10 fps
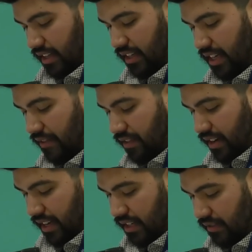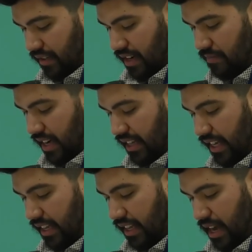This effort is funded by
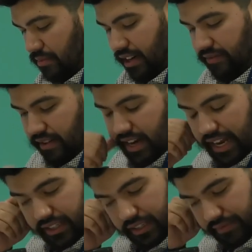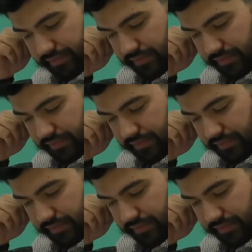the Library Foundation.